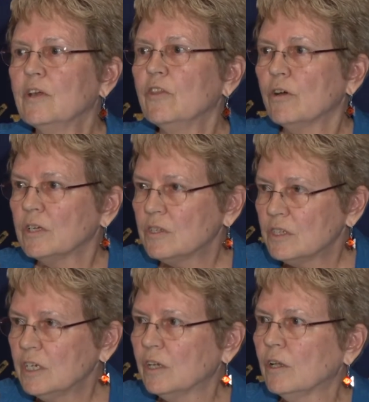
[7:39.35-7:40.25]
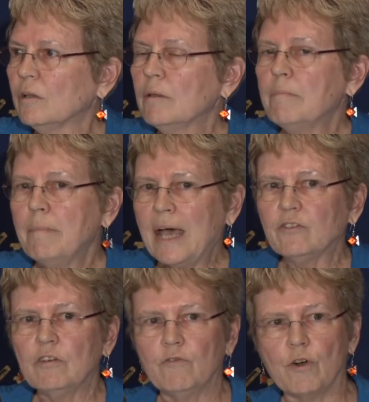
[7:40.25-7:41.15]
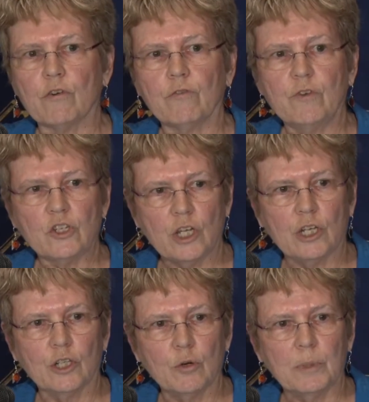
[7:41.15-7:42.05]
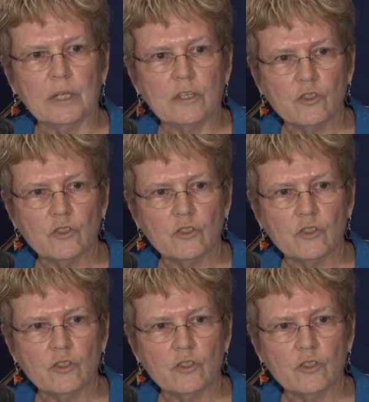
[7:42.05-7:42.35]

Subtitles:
there is still massive overfishing globally,